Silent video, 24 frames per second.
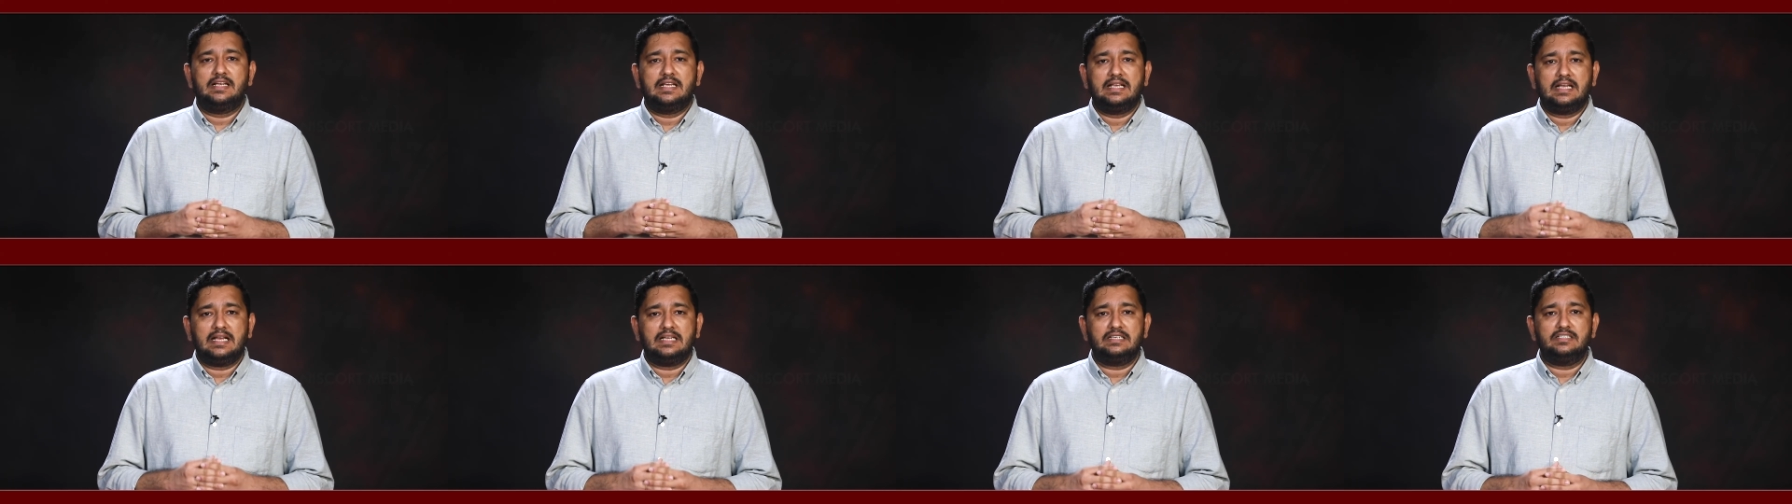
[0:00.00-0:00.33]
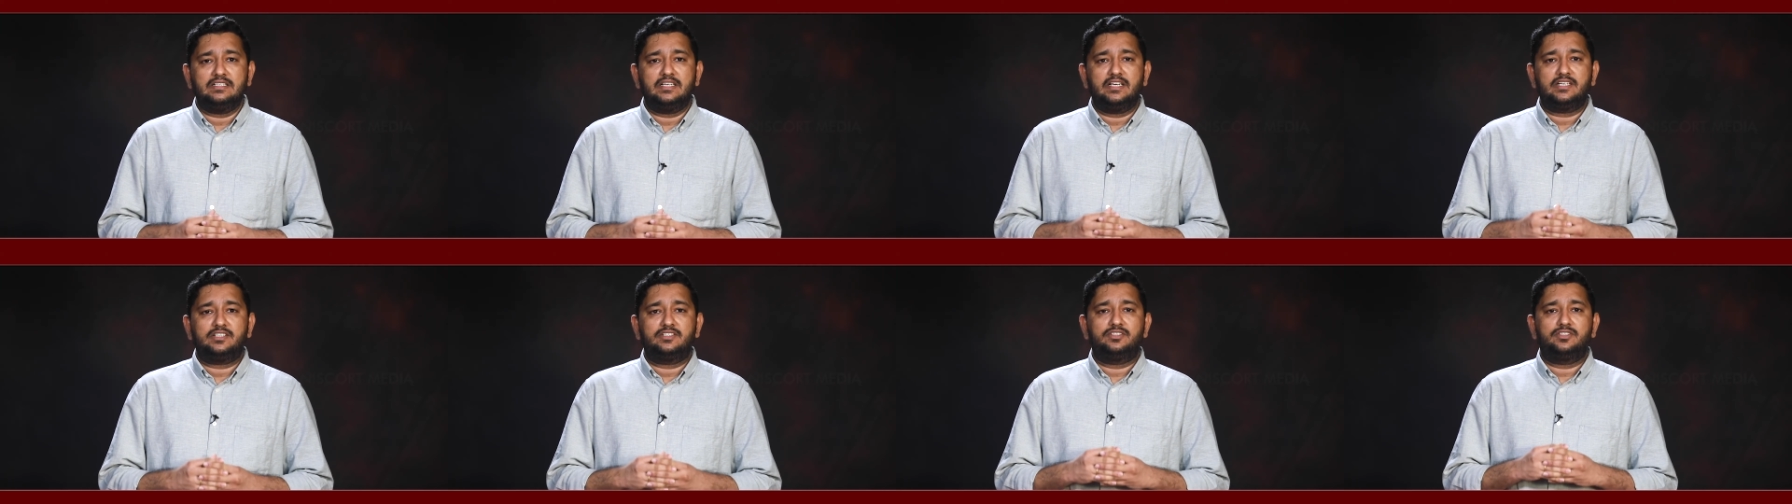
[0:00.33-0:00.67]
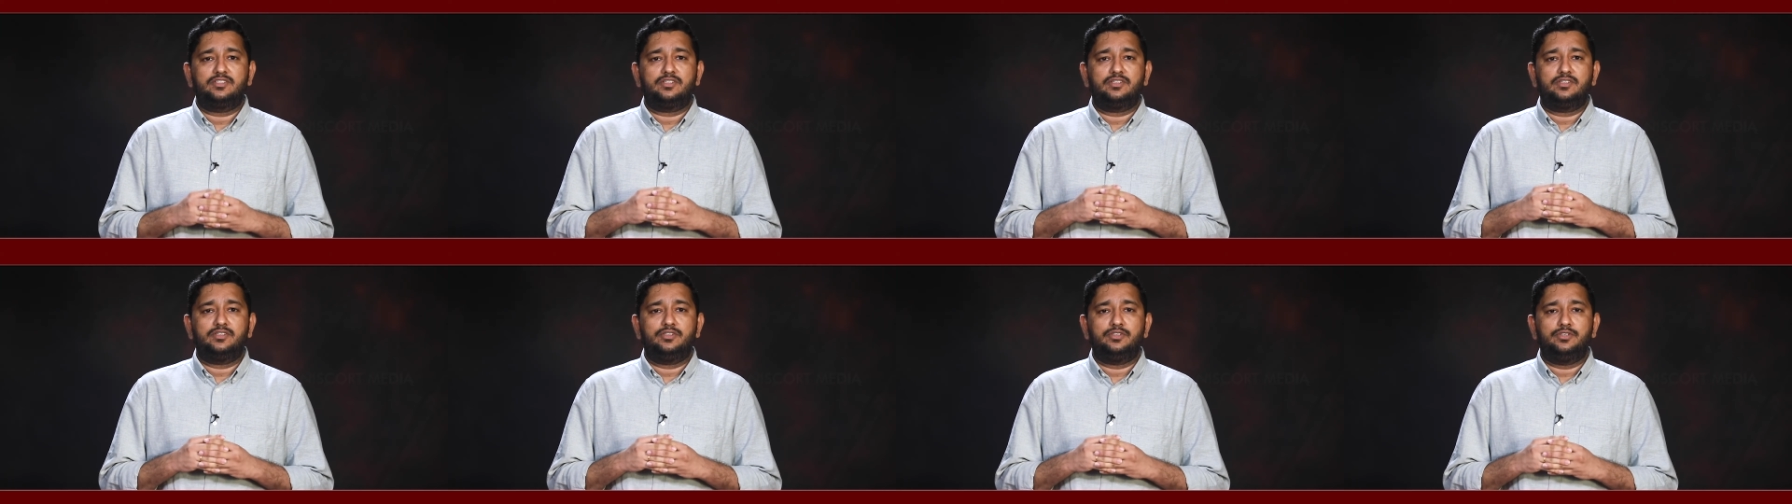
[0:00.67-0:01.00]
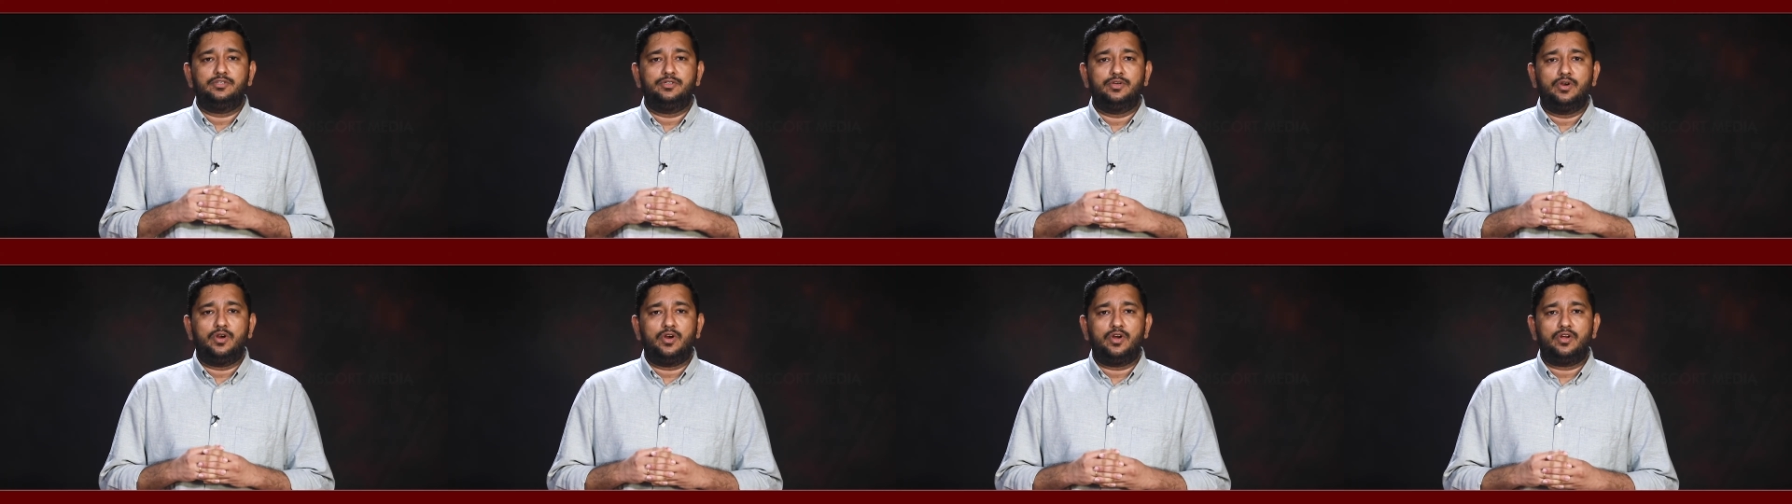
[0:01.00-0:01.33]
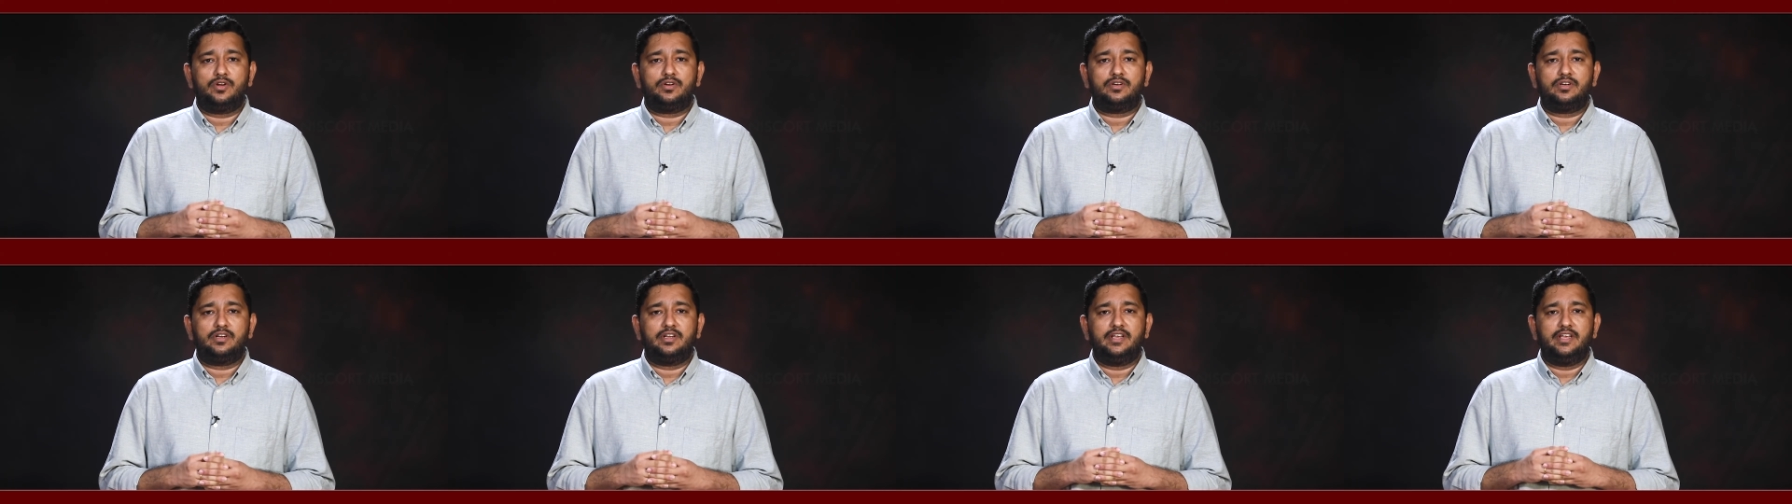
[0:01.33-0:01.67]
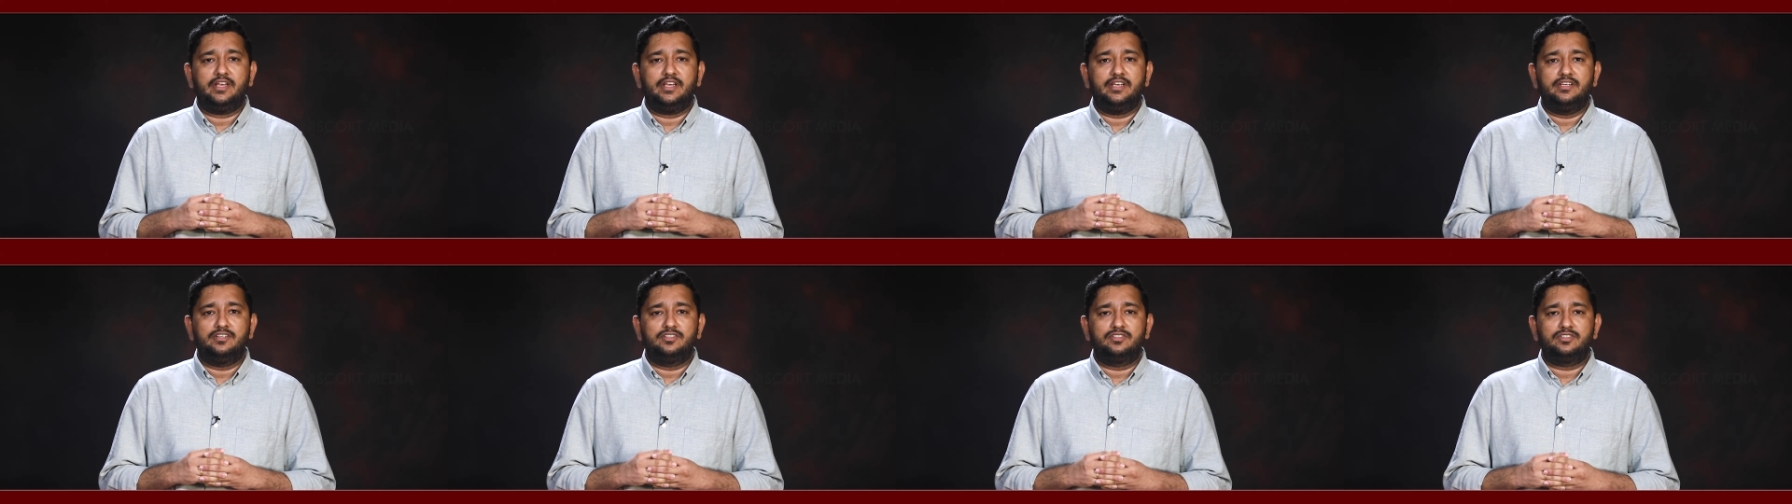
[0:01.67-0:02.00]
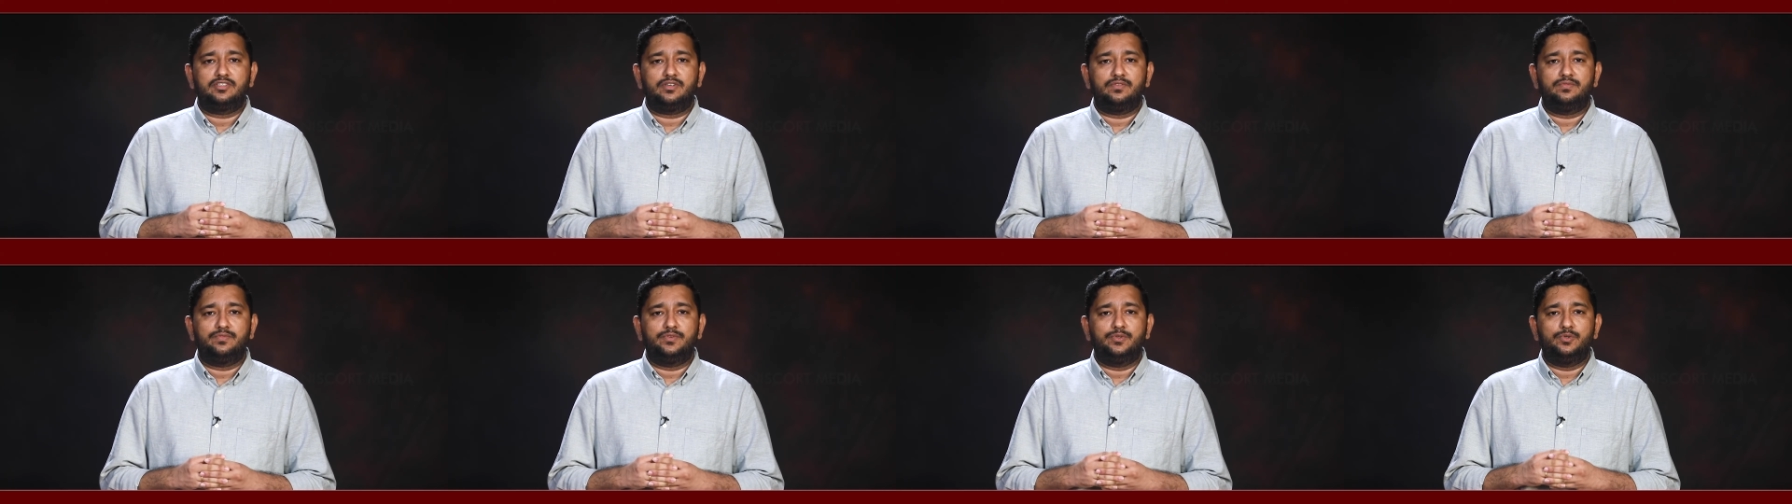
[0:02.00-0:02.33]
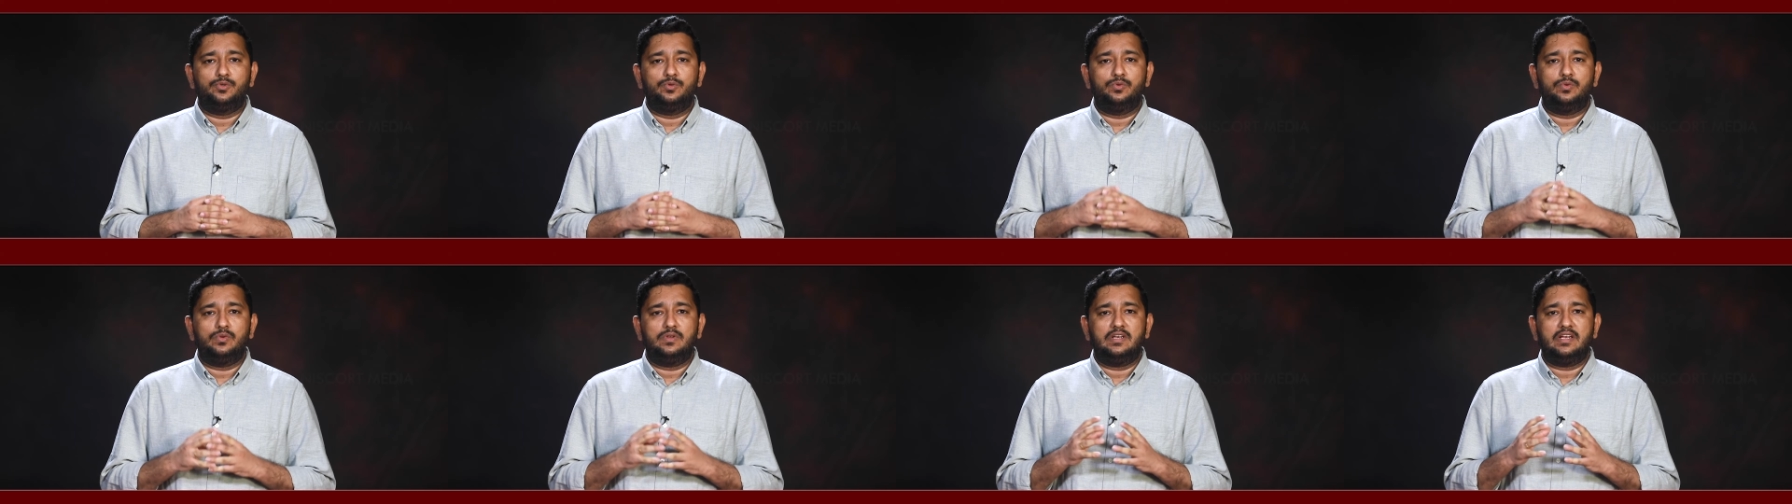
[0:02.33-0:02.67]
conduct your interview